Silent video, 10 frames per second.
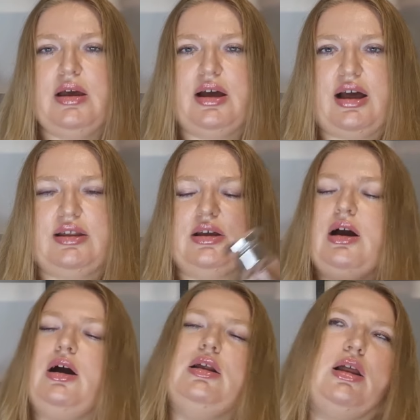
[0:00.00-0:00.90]
And
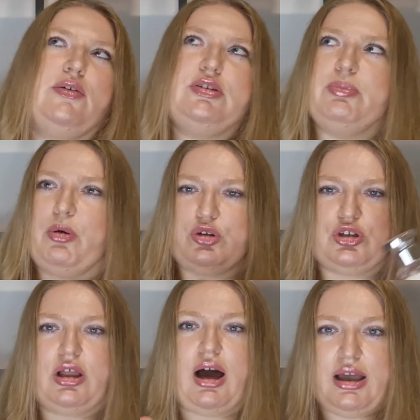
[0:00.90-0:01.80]
I love the
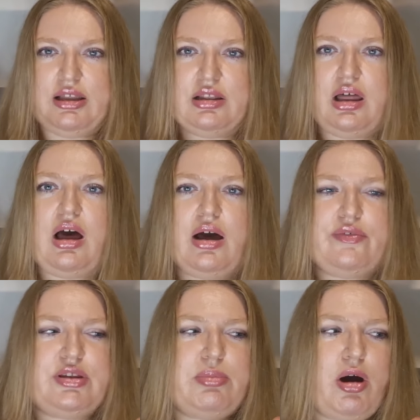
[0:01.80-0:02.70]
bottle. I
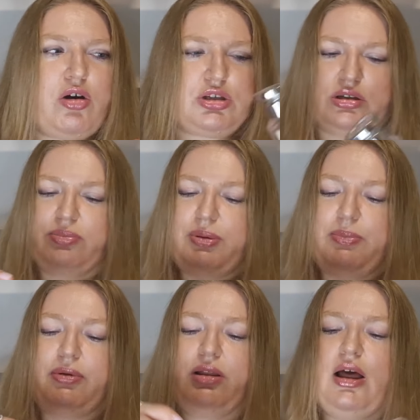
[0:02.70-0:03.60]
love the bottle,
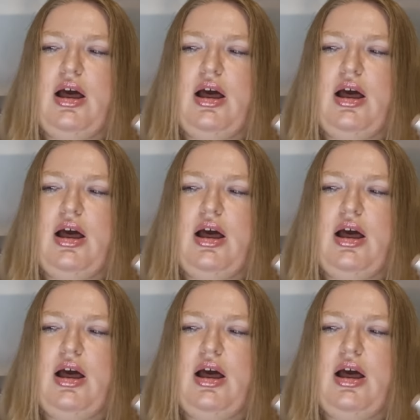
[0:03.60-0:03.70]
people.